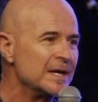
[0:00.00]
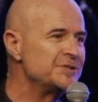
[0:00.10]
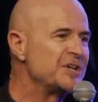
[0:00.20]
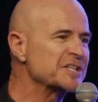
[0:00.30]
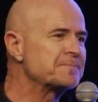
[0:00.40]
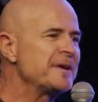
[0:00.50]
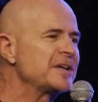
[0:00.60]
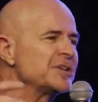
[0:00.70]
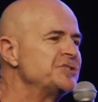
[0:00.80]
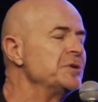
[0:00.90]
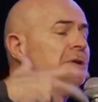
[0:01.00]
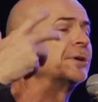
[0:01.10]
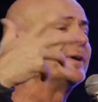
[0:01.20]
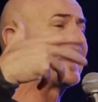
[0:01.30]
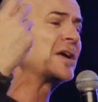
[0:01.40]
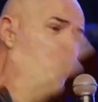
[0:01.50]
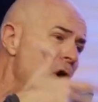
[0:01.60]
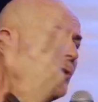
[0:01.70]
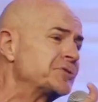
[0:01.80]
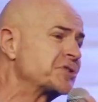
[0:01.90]
Just because you learn a
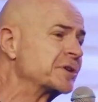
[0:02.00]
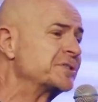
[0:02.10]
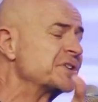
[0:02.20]
culture